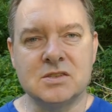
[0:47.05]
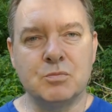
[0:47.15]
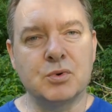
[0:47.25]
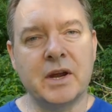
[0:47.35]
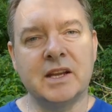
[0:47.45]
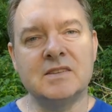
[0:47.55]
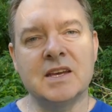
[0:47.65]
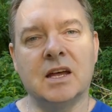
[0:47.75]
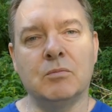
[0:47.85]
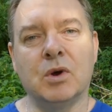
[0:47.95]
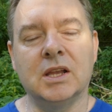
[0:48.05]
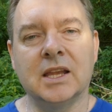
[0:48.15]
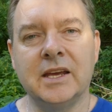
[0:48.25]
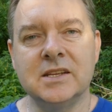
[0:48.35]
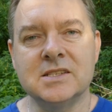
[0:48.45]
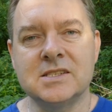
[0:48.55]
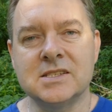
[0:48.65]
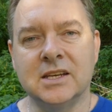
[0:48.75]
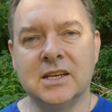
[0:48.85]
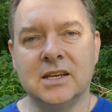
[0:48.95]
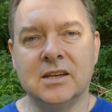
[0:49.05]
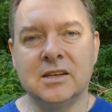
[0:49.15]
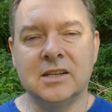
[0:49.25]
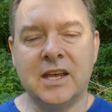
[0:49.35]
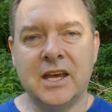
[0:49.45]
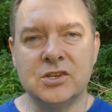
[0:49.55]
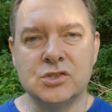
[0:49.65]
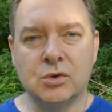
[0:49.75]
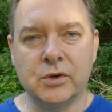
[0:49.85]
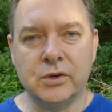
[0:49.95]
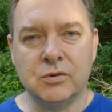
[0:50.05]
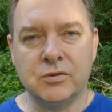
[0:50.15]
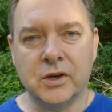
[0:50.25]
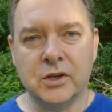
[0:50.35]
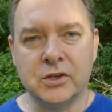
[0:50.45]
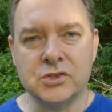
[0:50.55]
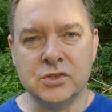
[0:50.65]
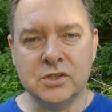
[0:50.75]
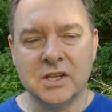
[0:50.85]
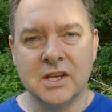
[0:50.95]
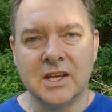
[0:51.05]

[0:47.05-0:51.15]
to break down my latest editorial photo shoot